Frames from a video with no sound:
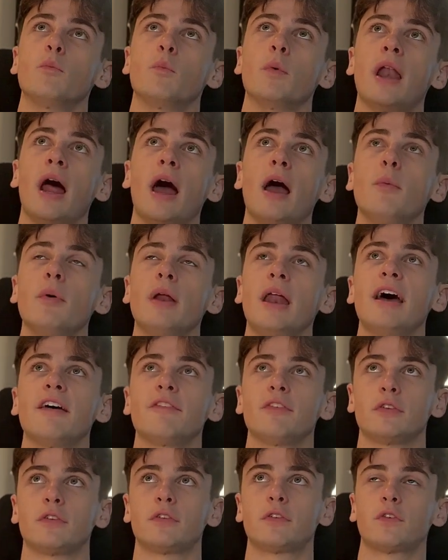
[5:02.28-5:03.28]
when I would
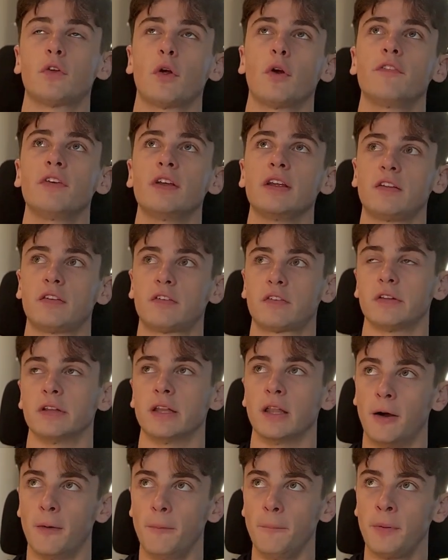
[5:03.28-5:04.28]
have a serving
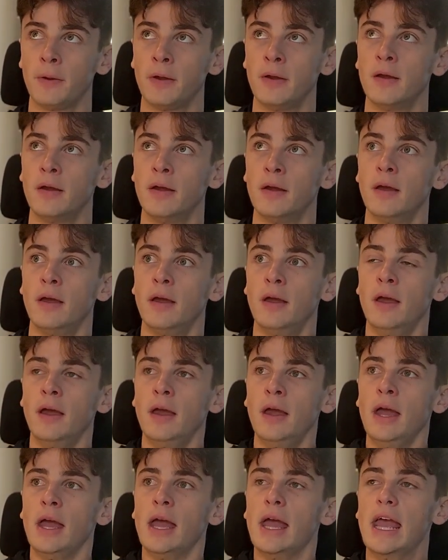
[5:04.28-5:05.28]
slump,
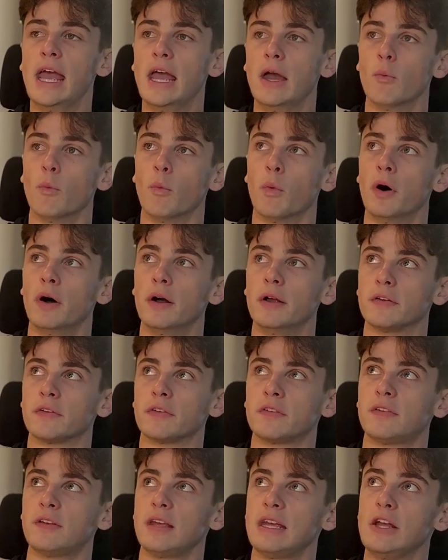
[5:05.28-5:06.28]
it
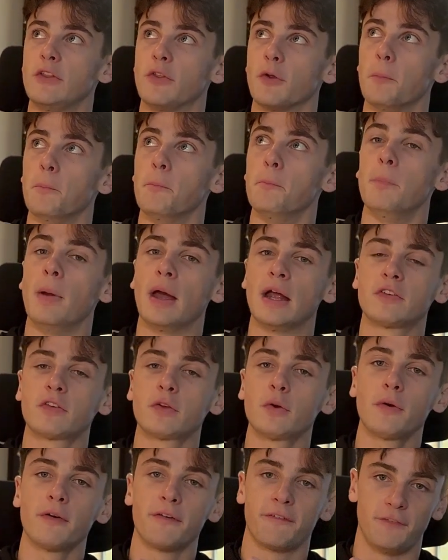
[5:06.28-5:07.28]
was either
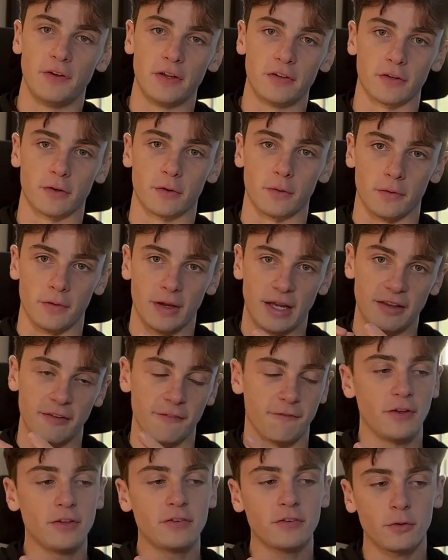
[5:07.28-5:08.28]
mental or physical. And the
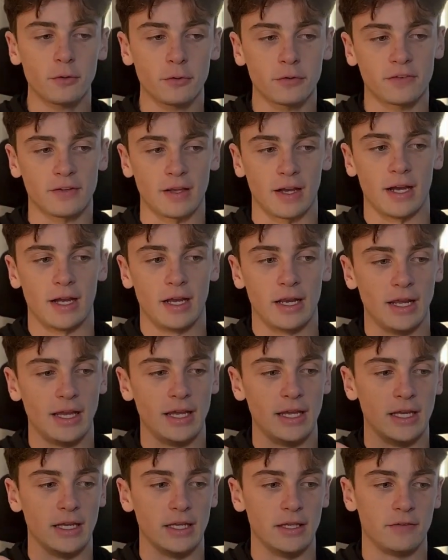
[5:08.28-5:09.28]
physical side
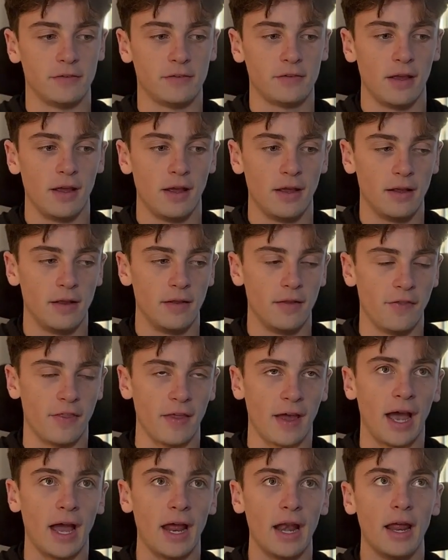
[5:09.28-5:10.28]
is
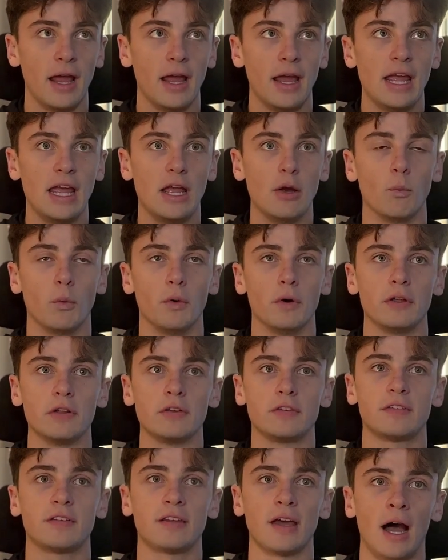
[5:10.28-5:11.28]
that it
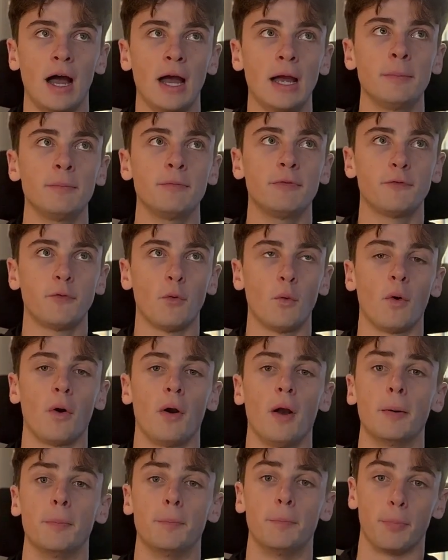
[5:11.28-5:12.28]
was time for
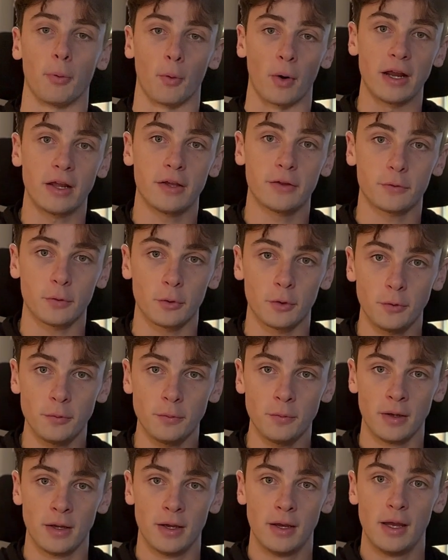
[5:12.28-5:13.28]
a
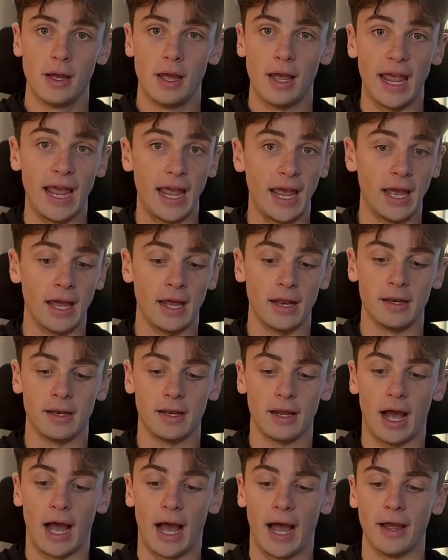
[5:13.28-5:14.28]
breakthrough and
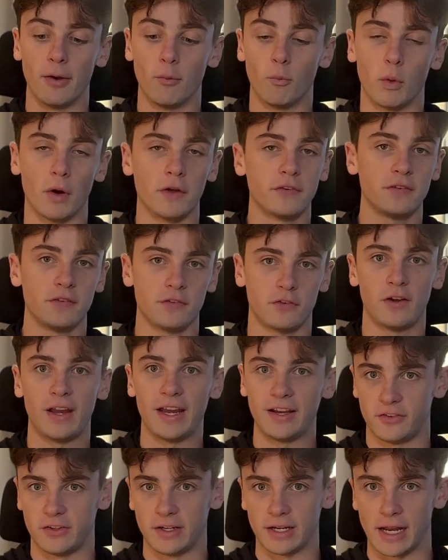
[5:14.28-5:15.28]
I wasn't
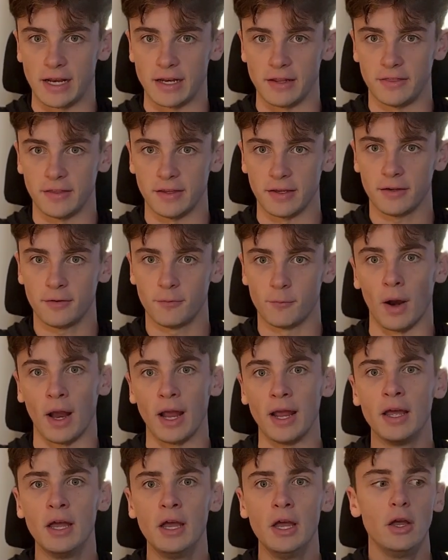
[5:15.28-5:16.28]
changing anything,
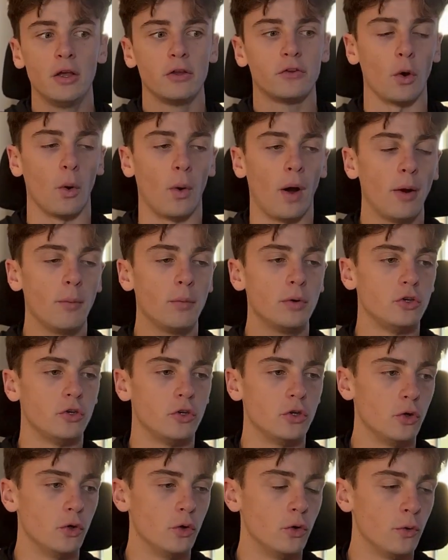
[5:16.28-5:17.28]
right? So I would
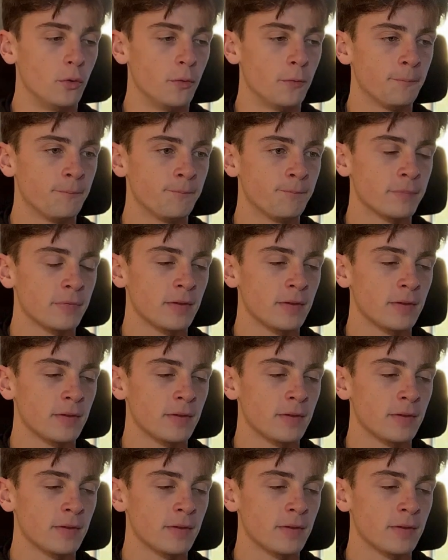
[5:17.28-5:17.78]
do